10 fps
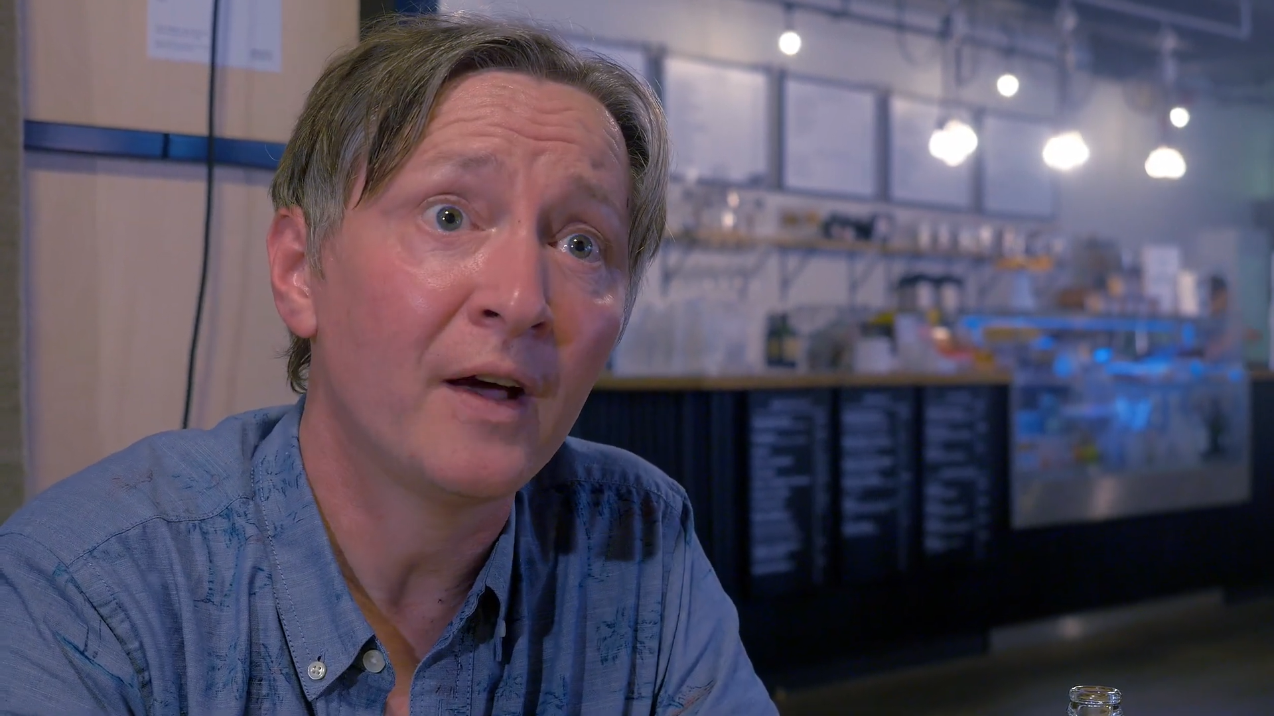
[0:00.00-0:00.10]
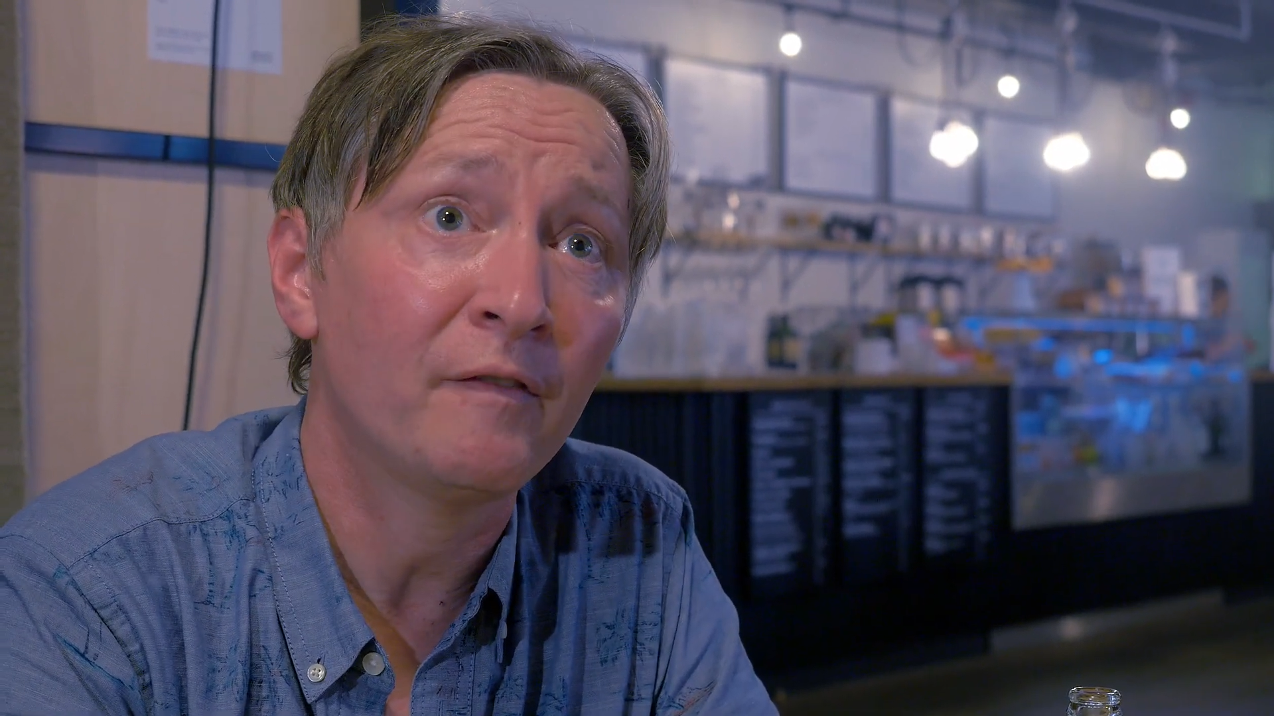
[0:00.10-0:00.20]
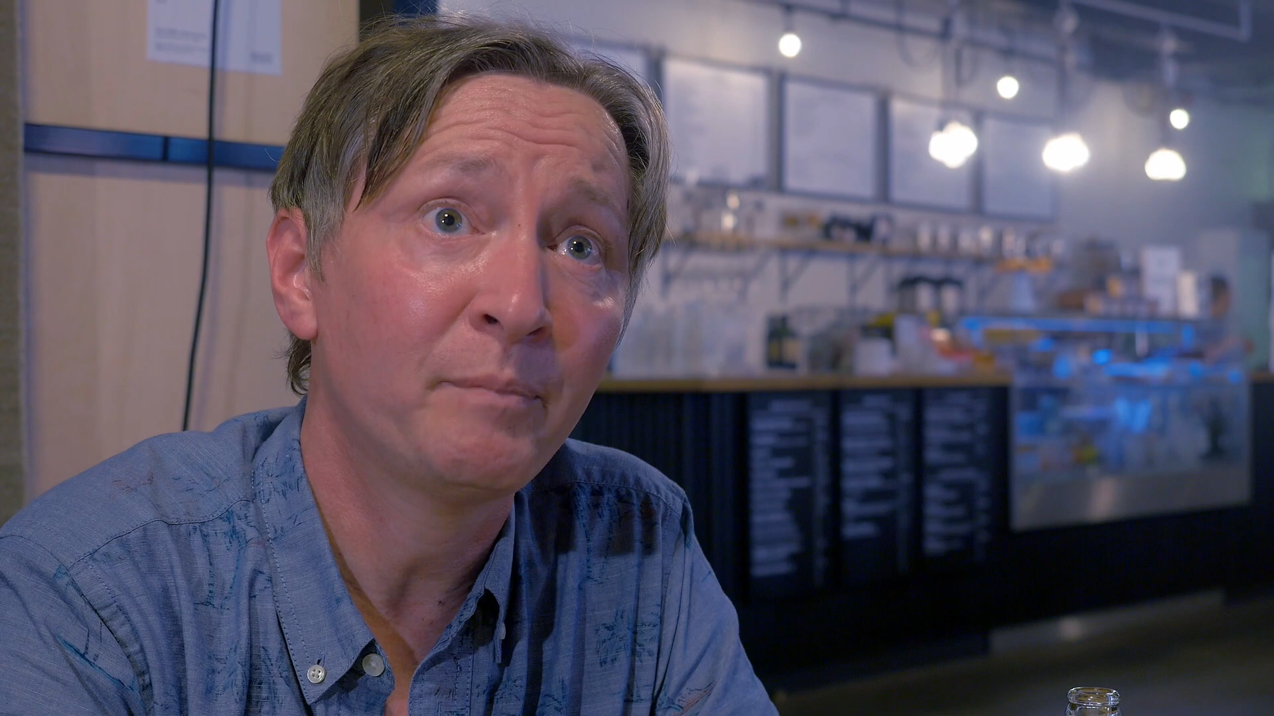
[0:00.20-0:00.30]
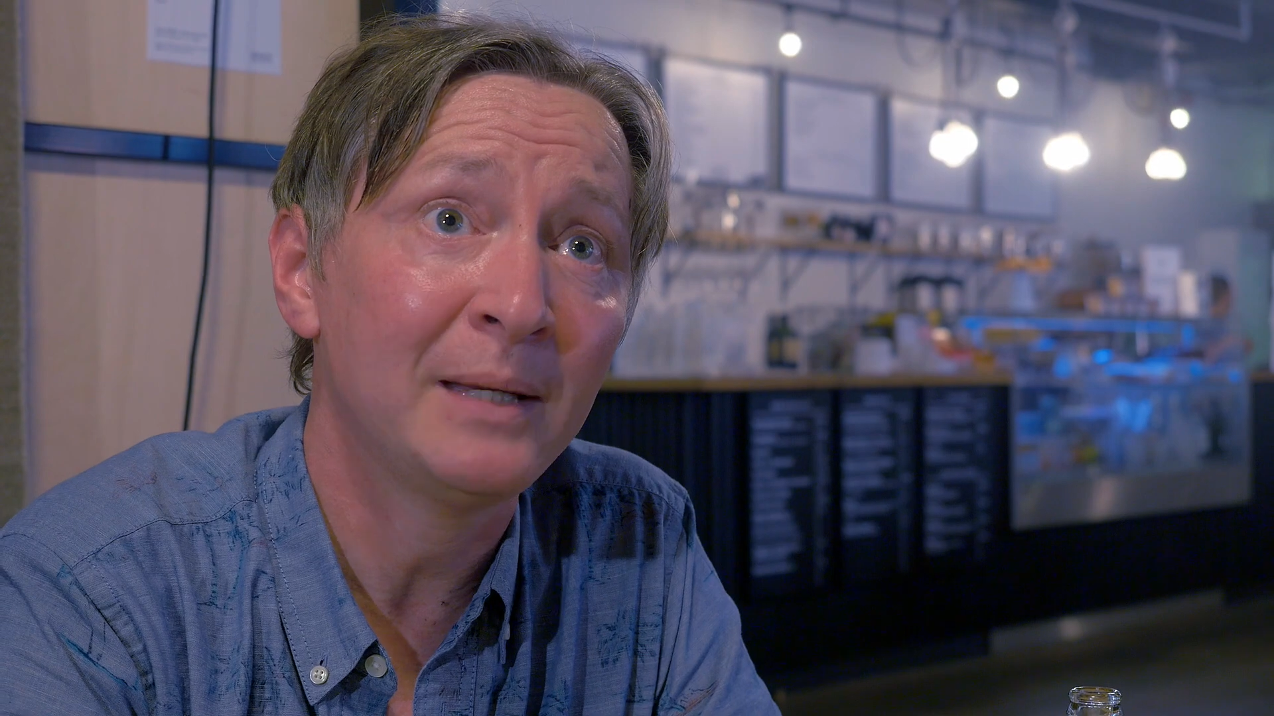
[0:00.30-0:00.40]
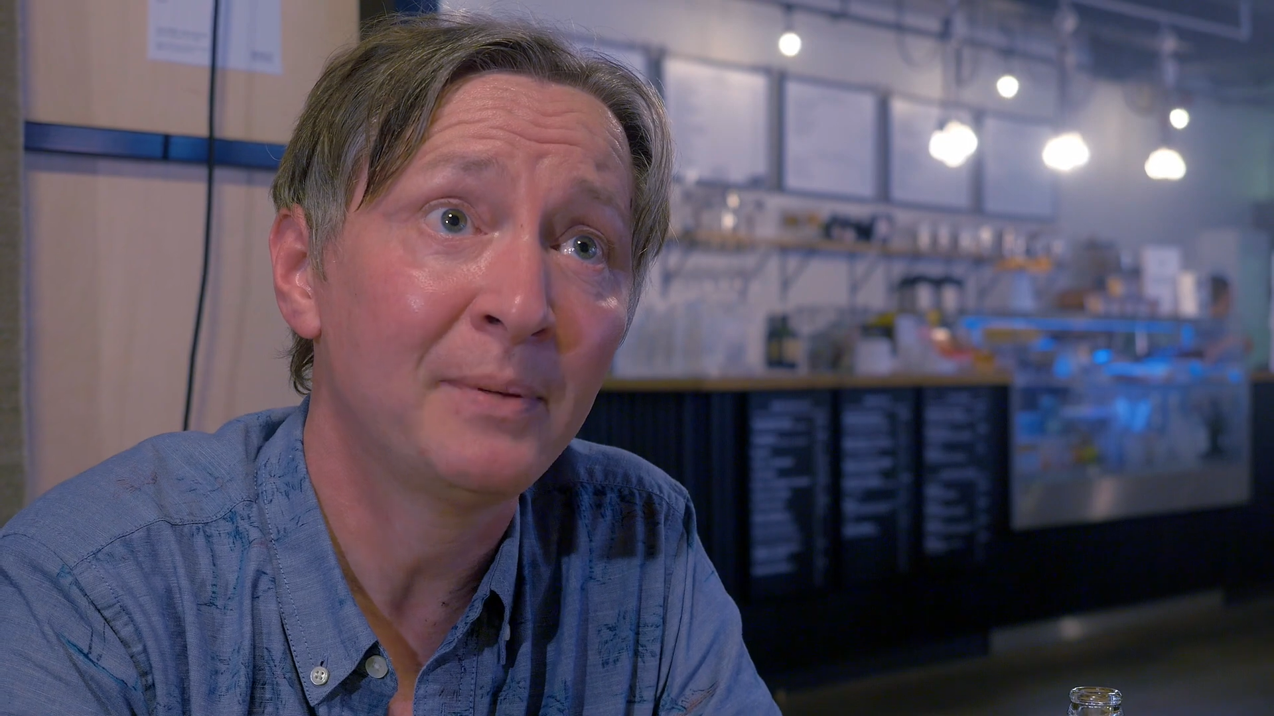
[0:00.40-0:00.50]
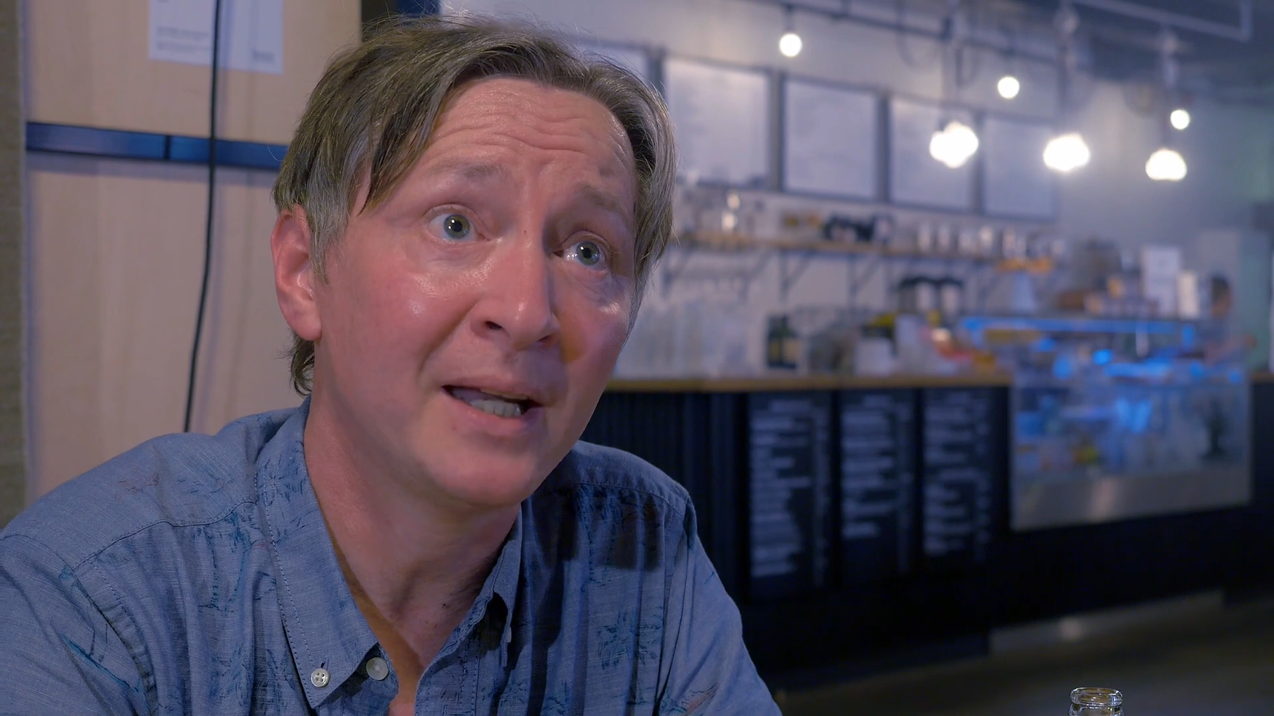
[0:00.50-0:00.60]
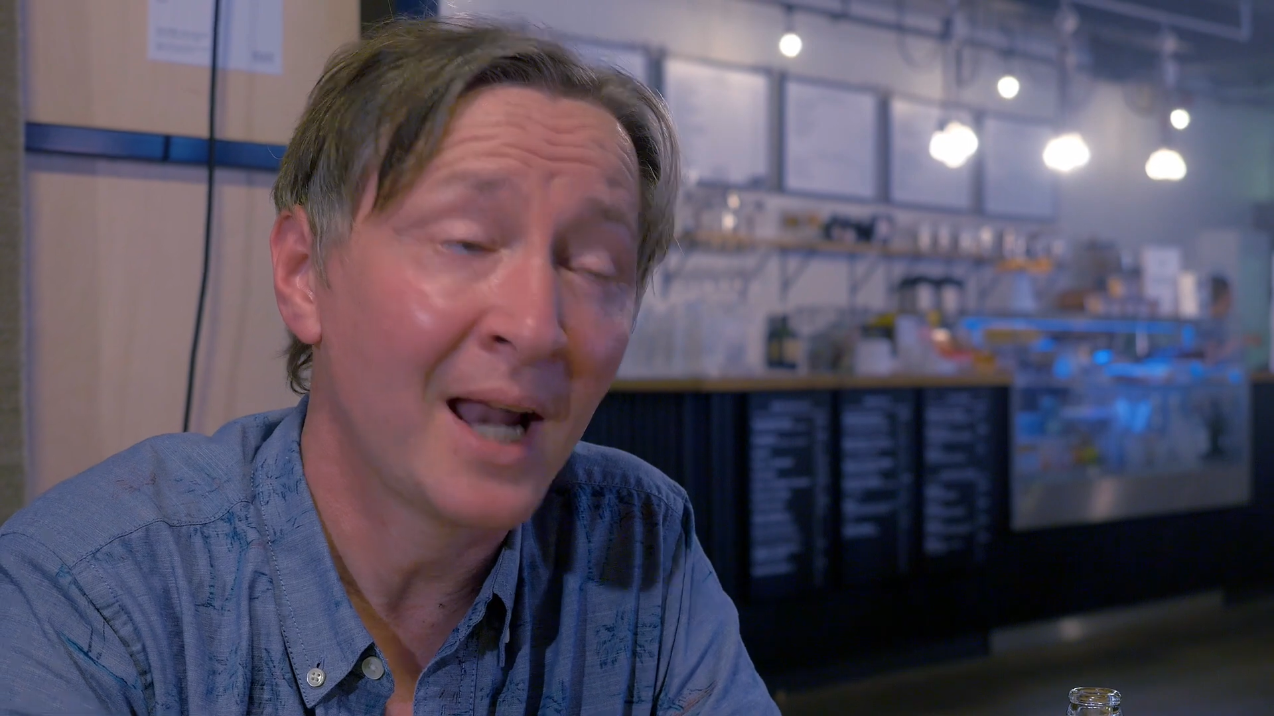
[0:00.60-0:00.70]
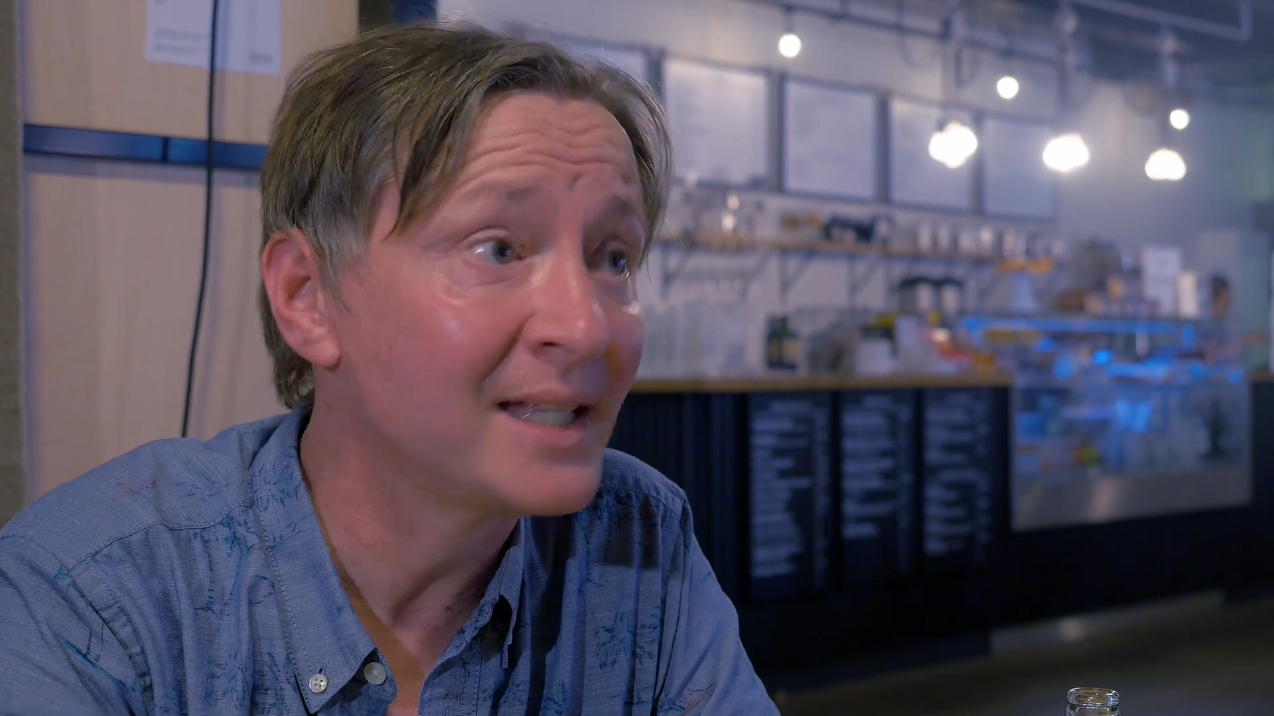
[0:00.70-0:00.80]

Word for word: of people at